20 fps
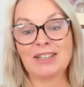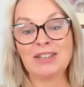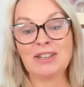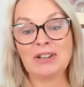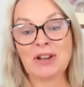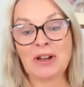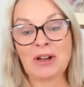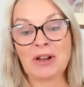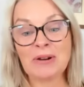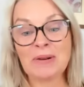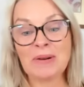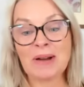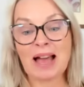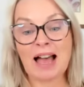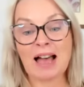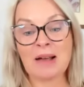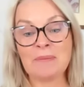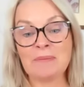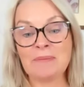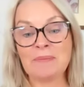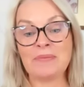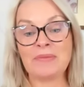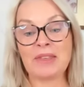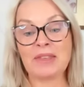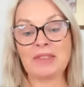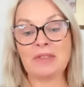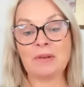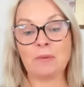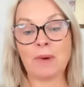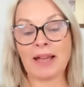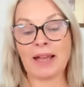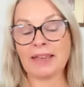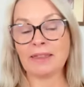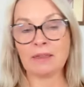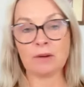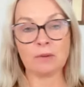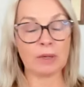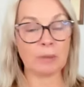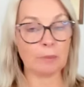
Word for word: you know um, the way that